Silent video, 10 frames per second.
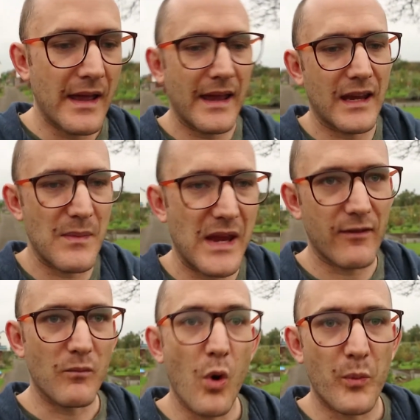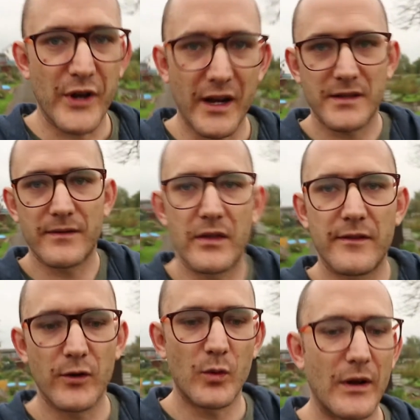it can be even more productive than the
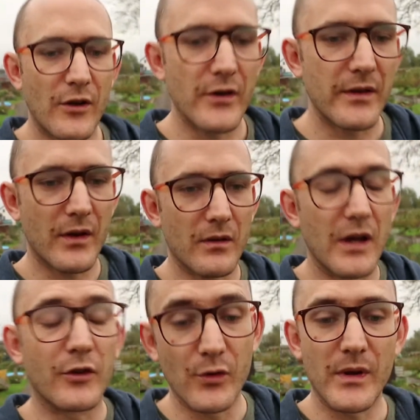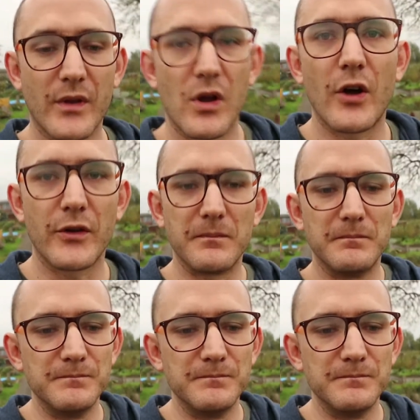food we grew in the garden.